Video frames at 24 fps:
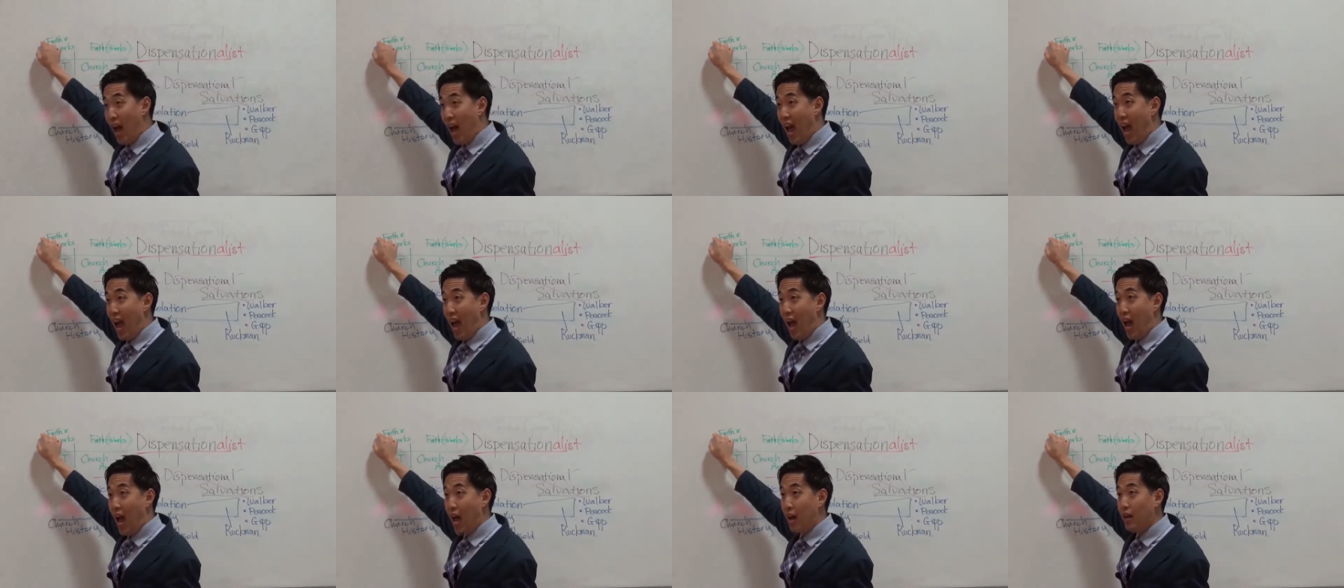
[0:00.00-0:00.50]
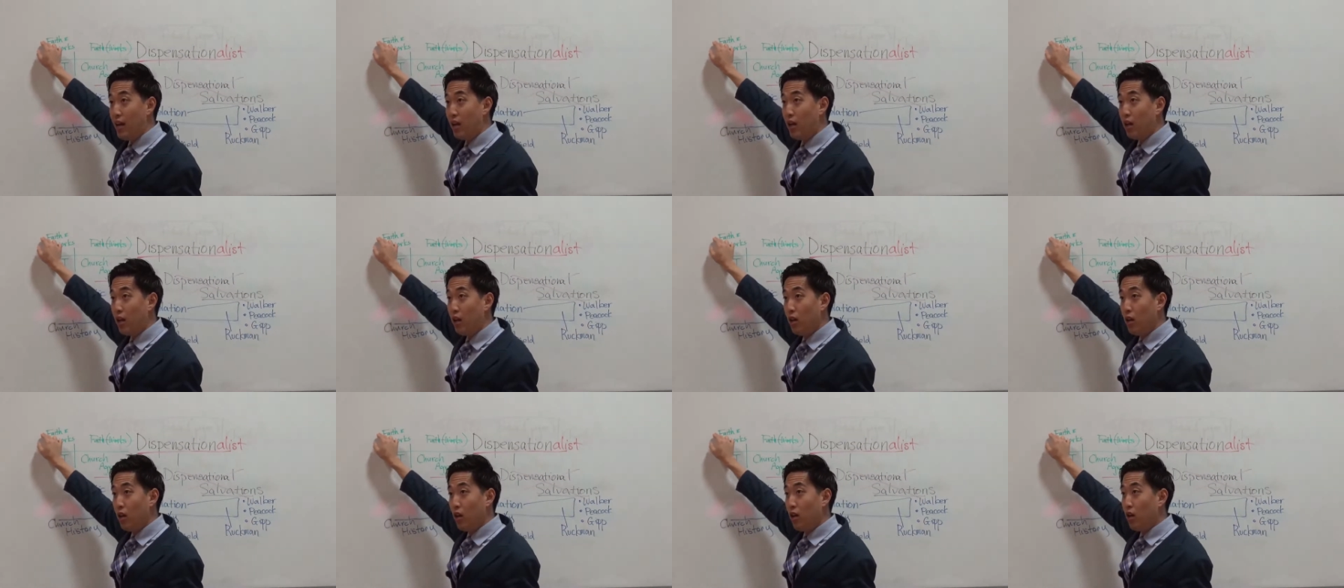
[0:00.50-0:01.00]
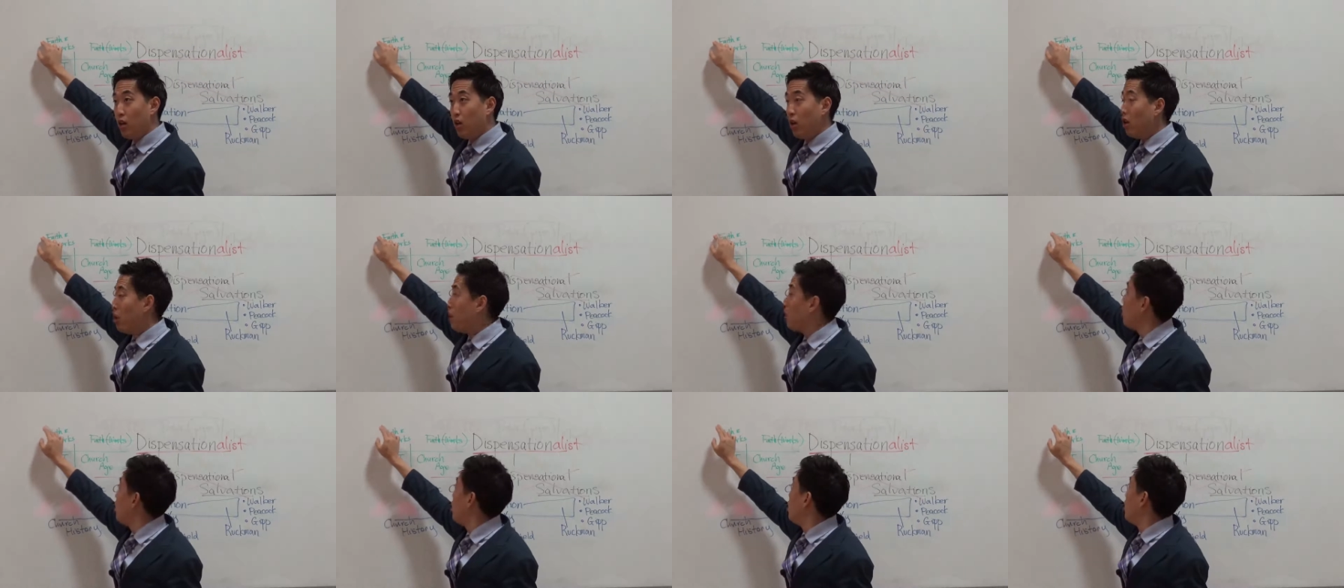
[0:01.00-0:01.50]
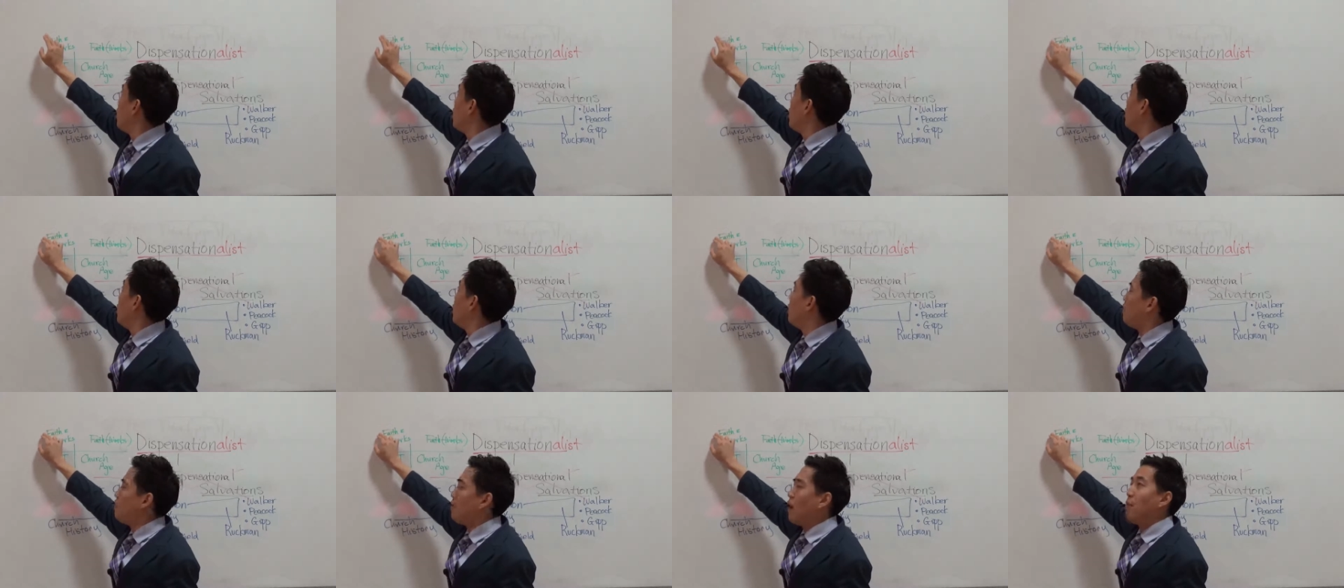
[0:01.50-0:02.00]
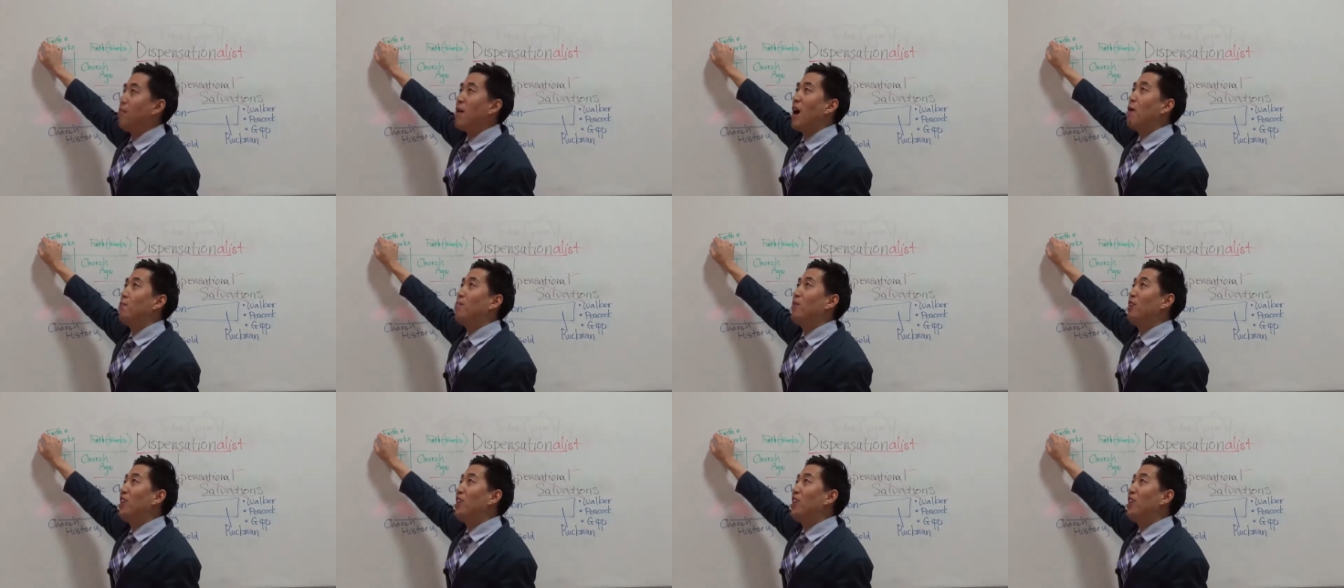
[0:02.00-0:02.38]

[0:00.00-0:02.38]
had about